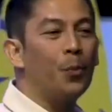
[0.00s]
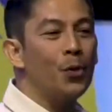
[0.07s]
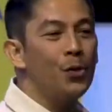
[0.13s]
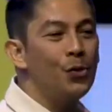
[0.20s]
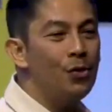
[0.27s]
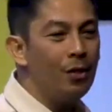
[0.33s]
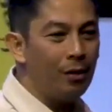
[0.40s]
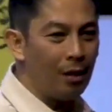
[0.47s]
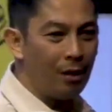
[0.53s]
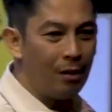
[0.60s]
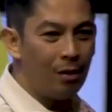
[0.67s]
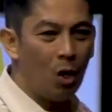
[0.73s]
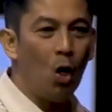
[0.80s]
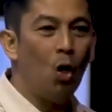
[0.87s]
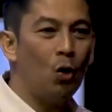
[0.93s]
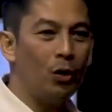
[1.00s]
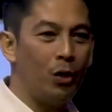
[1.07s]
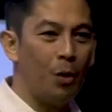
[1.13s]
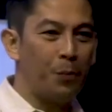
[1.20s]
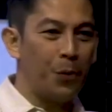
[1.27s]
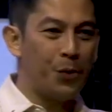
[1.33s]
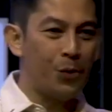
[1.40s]
the opportunity,
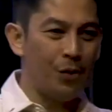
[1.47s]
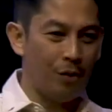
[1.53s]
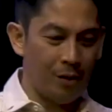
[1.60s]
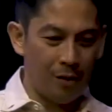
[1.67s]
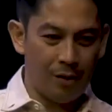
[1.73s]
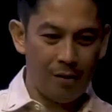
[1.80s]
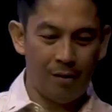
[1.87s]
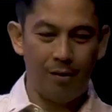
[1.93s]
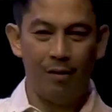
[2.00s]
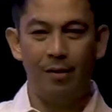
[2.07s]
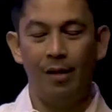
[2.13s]
all the opportunity,